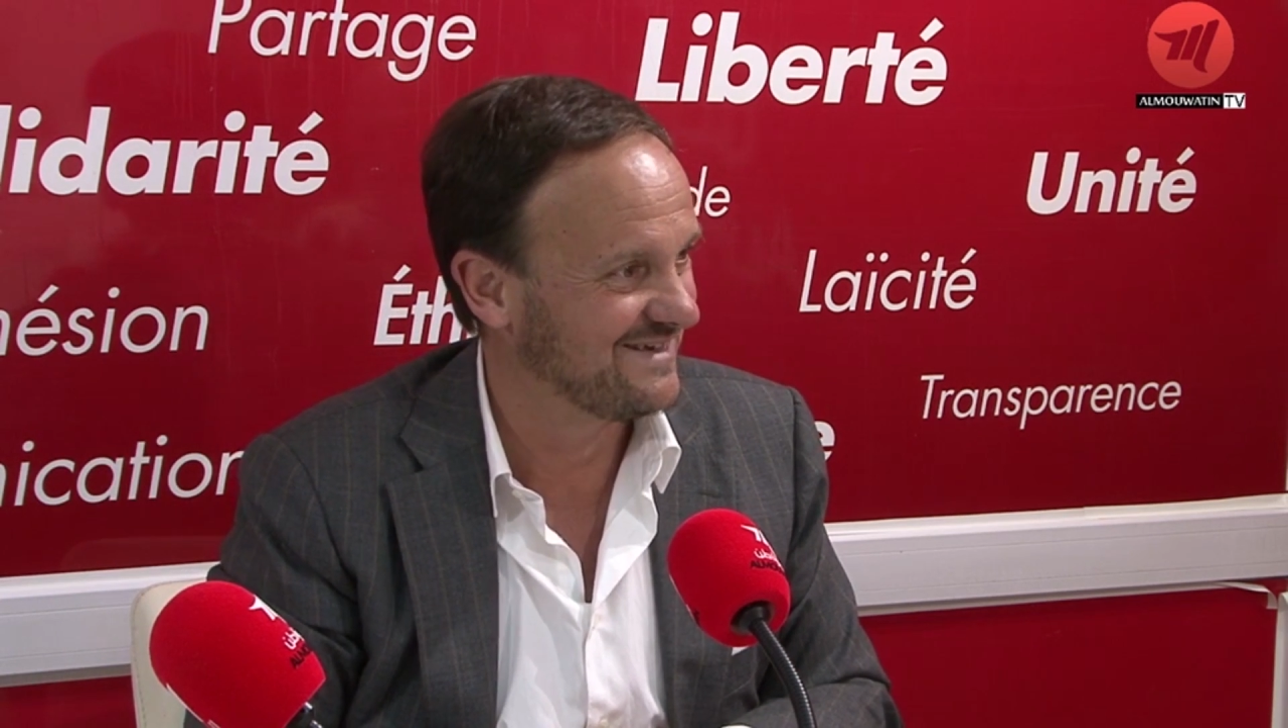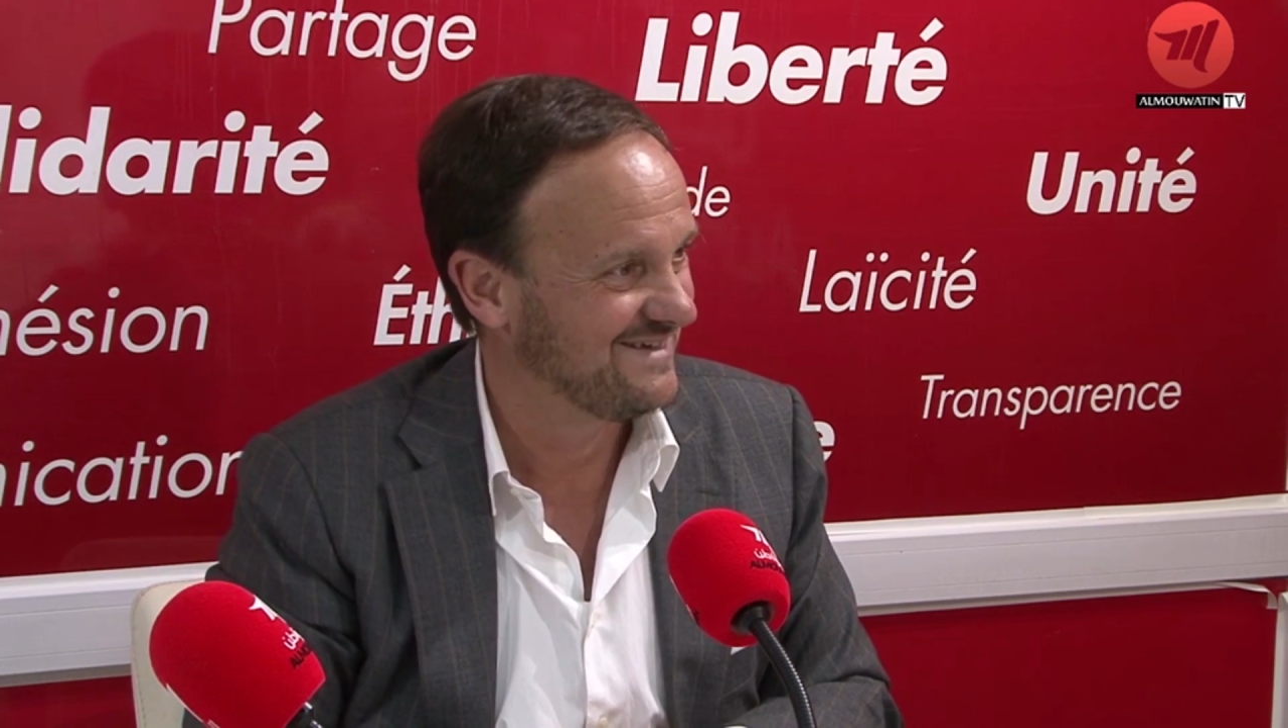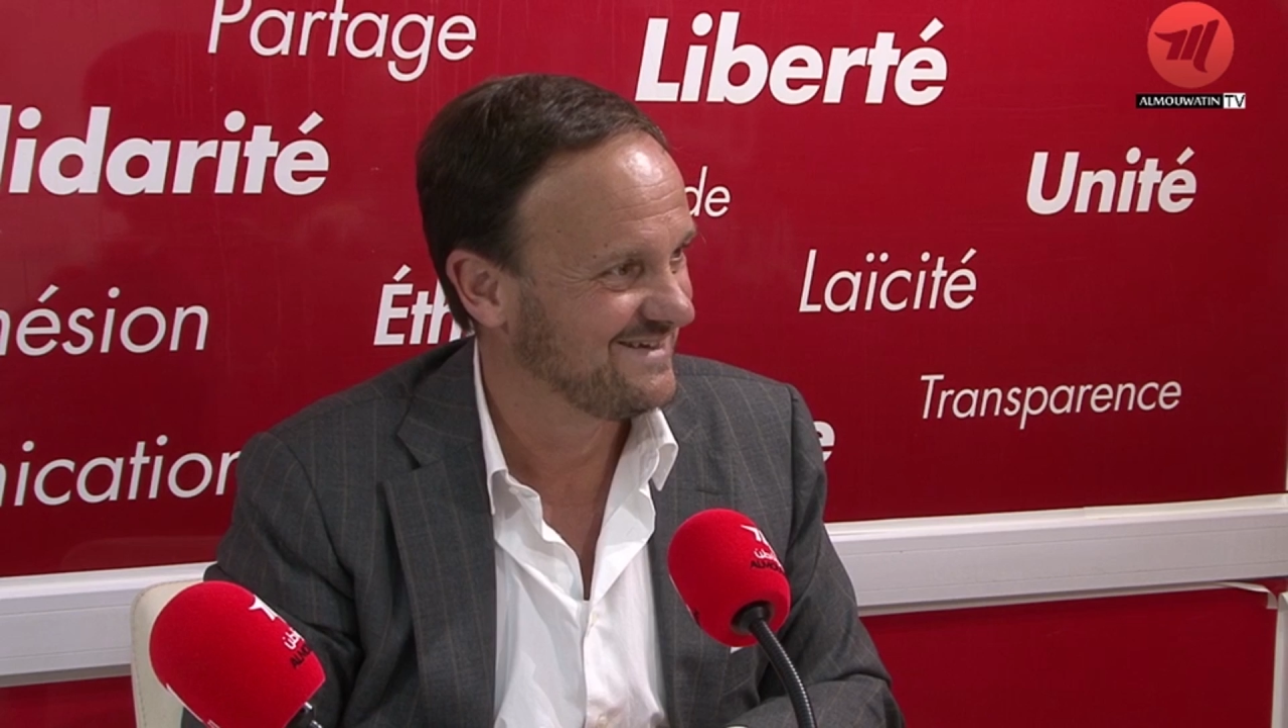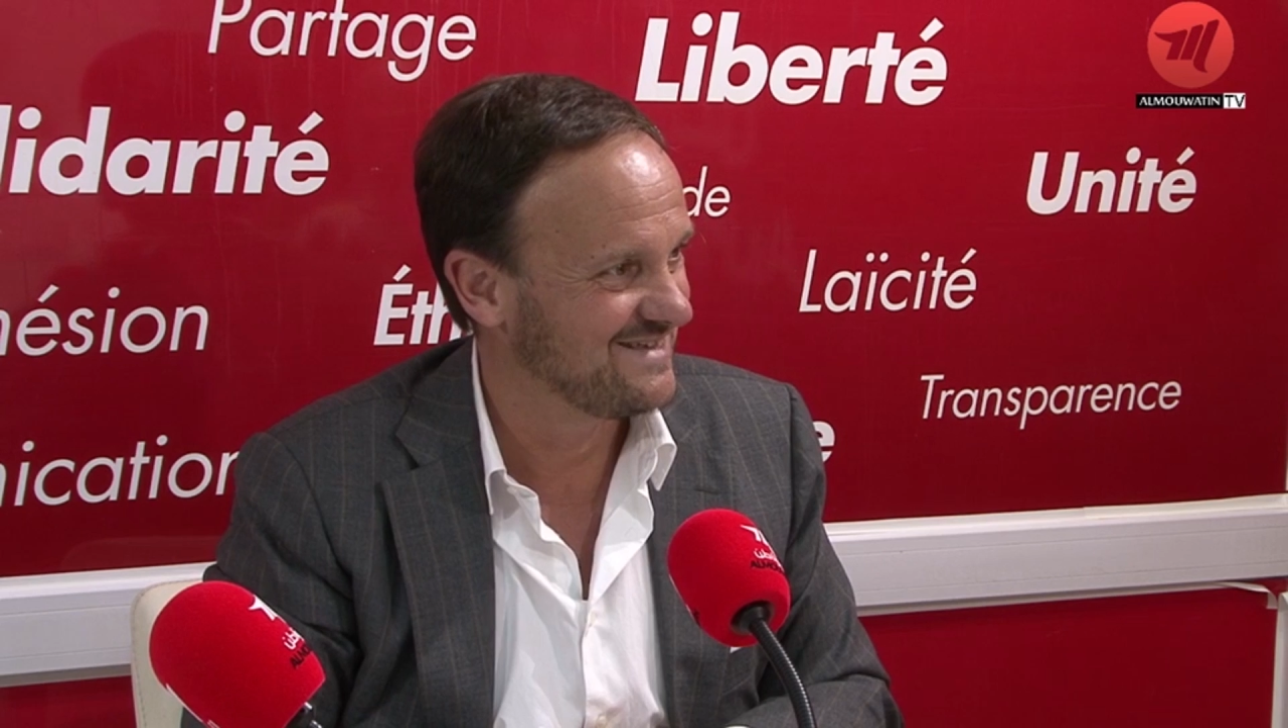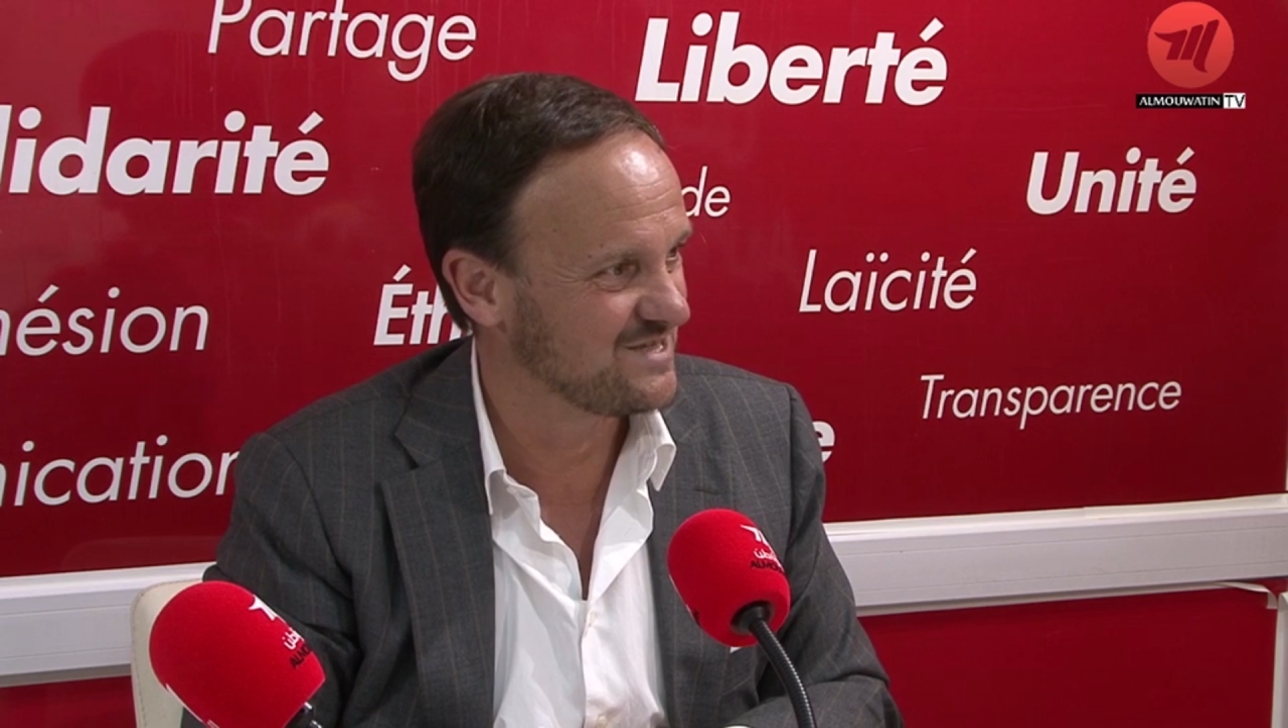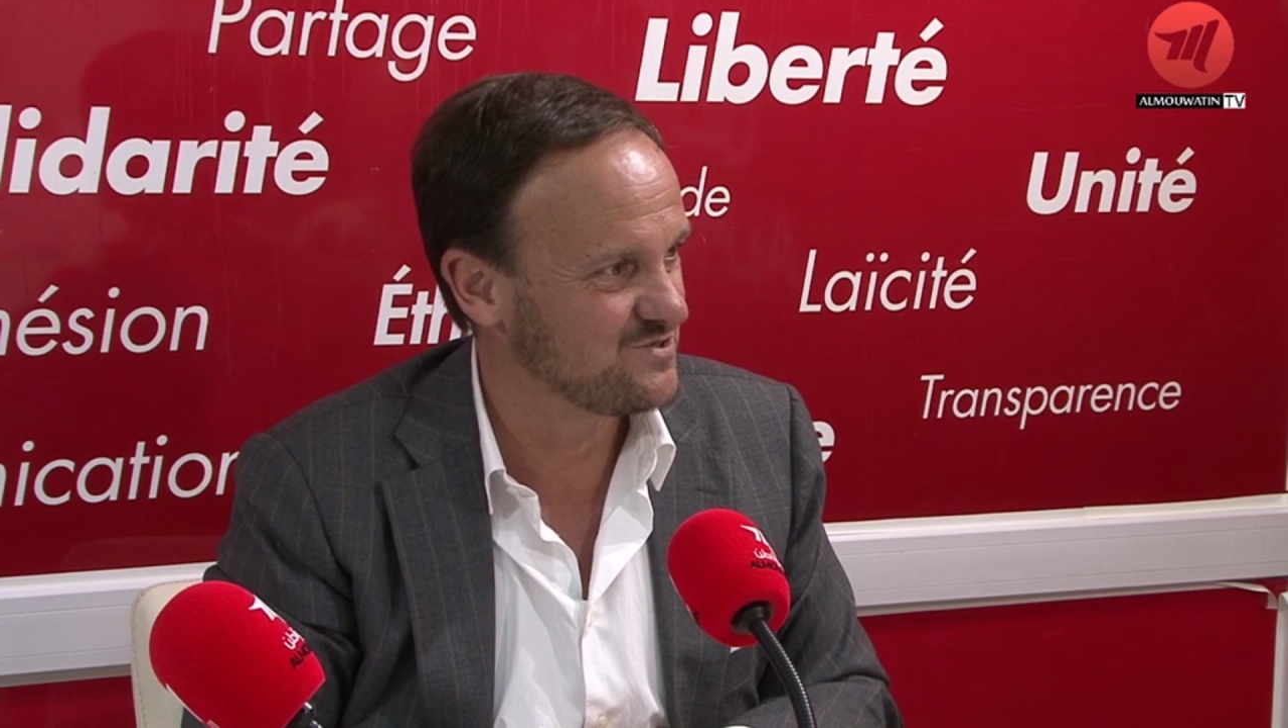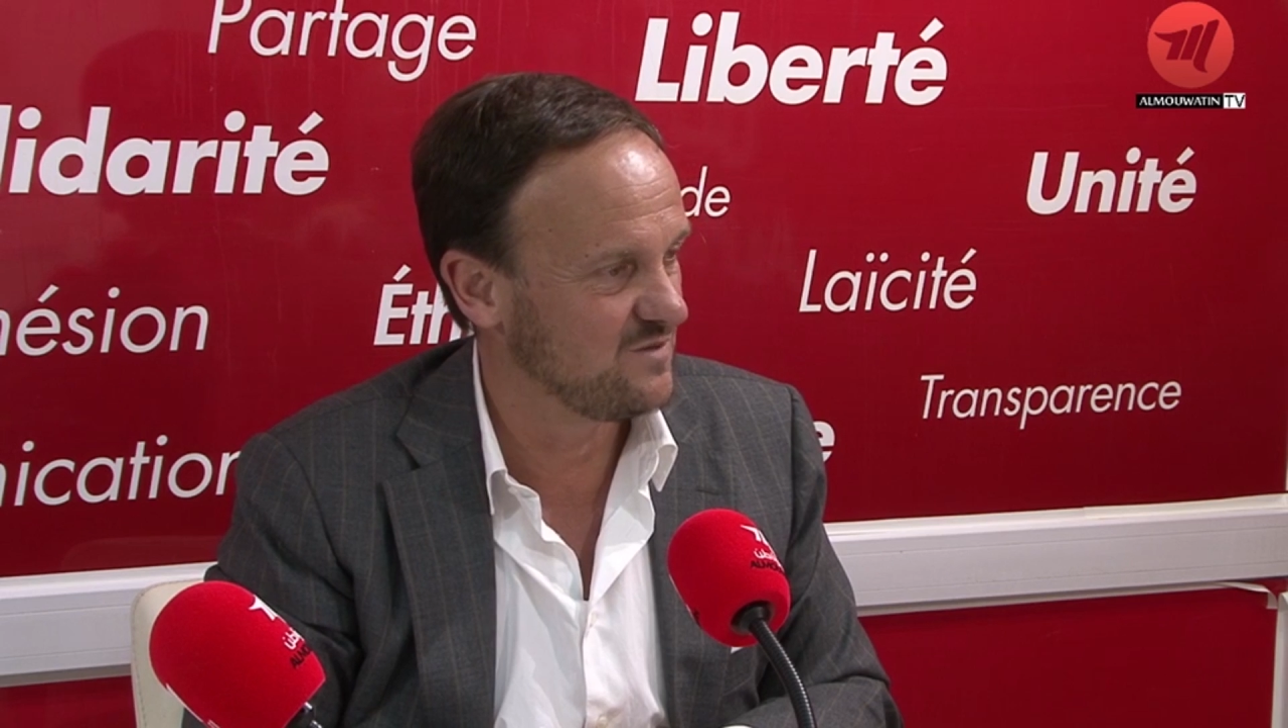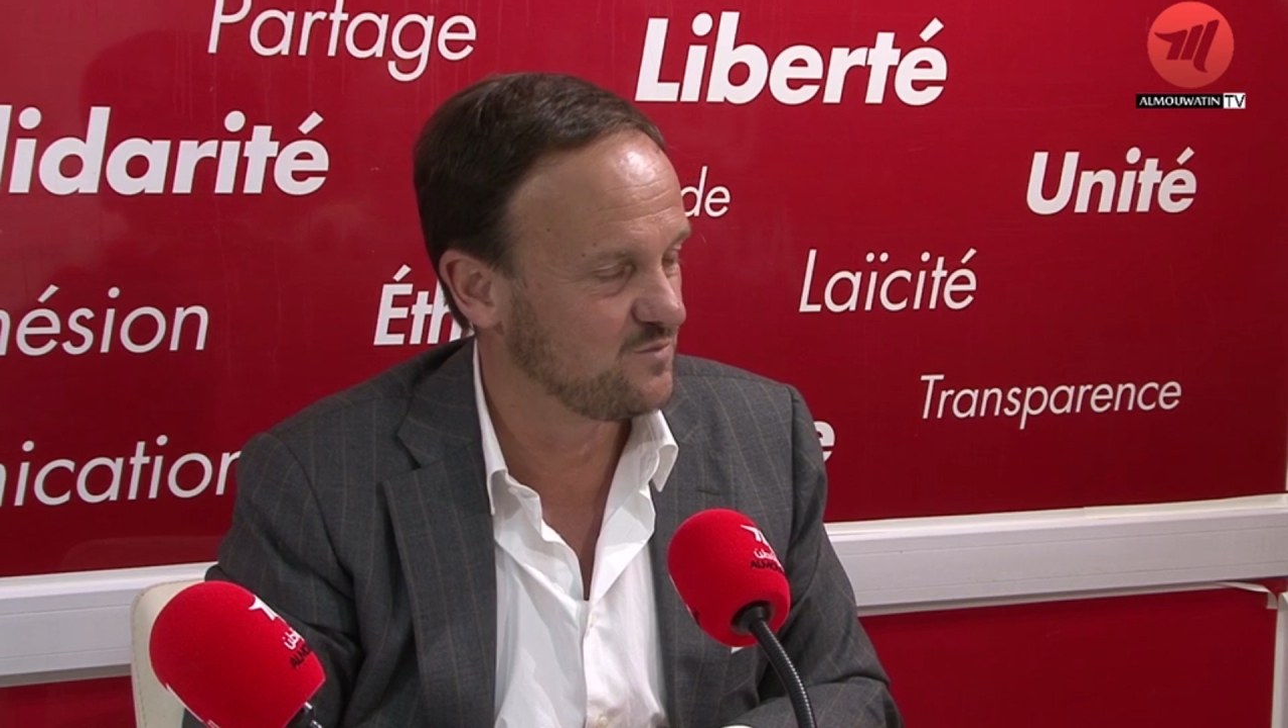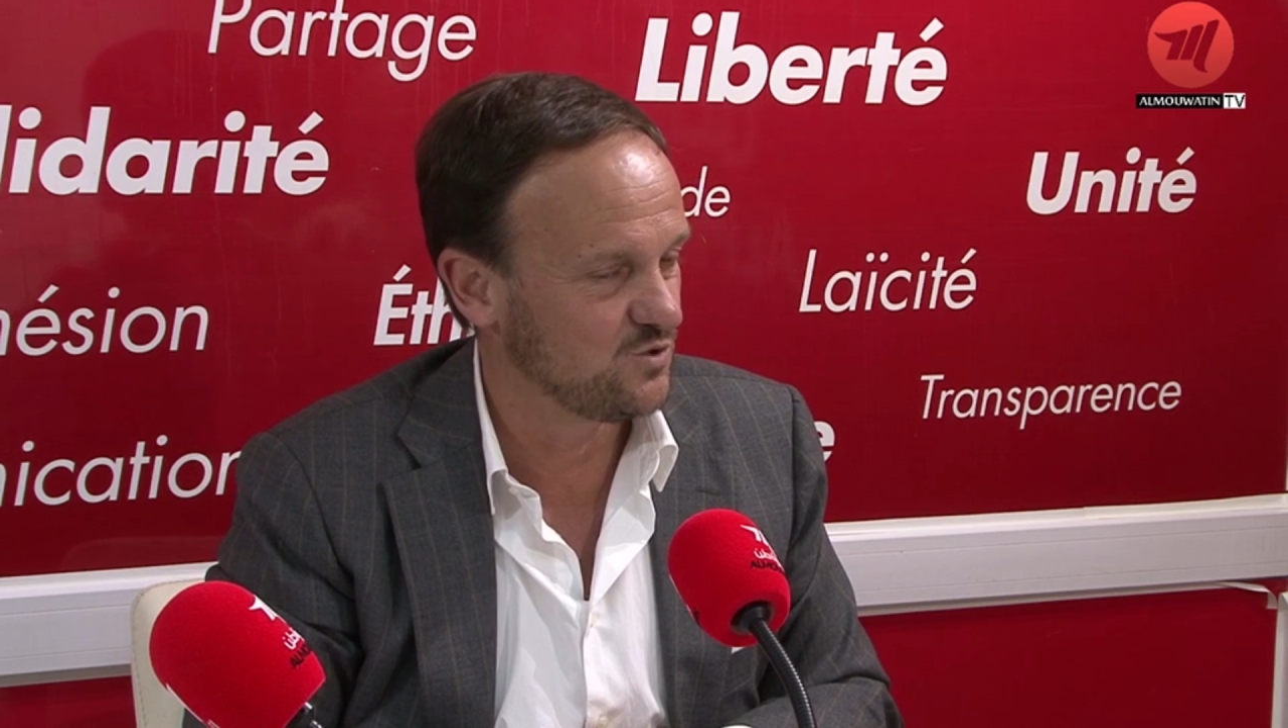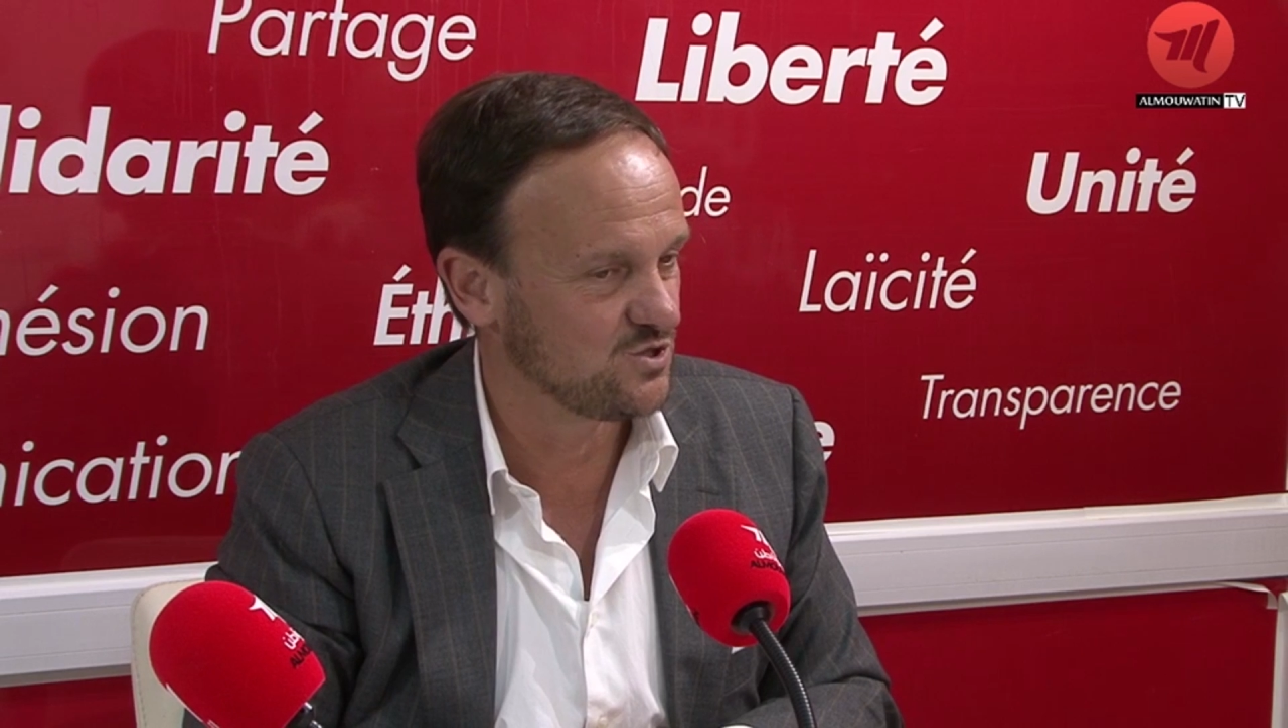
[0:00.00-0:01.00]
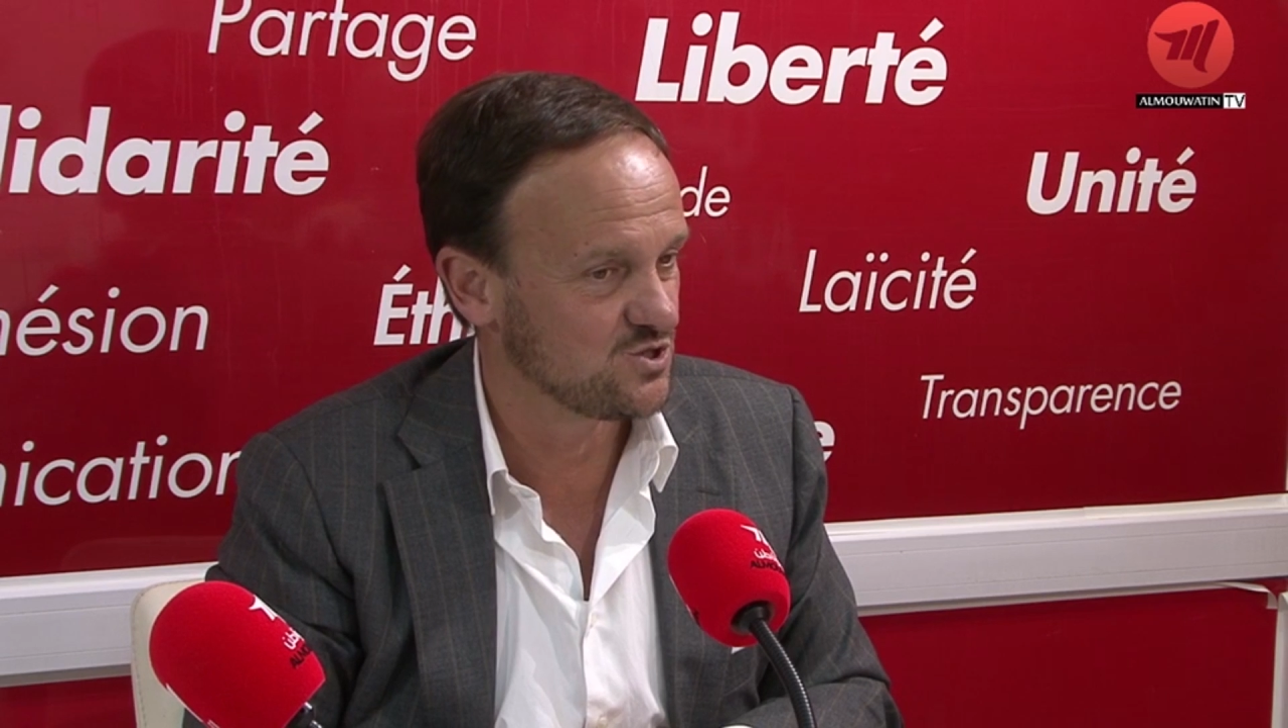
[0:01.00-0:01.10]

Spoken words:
Yeah. That's really important.